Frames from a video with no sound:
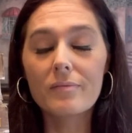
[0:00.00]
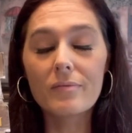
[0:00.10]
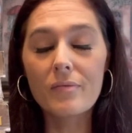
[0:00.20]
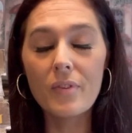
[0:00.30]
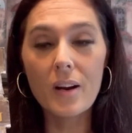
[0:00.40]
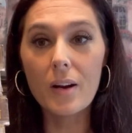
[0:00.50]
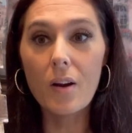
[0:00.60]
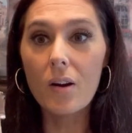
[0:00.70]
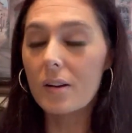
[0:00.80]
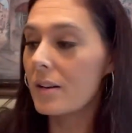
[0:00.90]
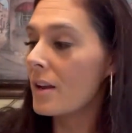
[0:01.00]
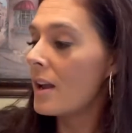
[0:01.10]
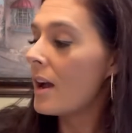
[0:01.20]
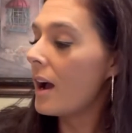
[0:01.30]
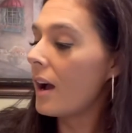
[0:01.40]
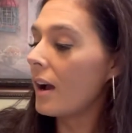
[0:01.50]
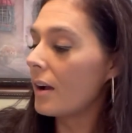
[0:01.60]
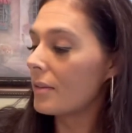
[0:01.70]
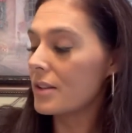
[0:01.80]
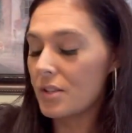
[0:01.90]
very hard
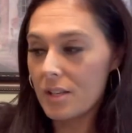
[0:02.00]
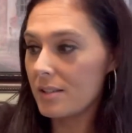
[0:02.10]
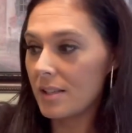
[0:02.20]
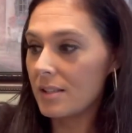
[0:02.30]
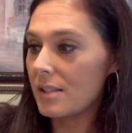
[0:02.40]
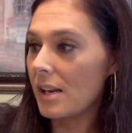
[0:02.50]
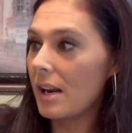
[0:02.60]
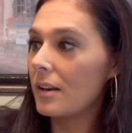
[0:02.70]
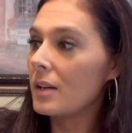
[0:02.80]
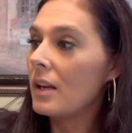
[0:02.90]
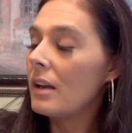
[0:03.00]
because she's insane.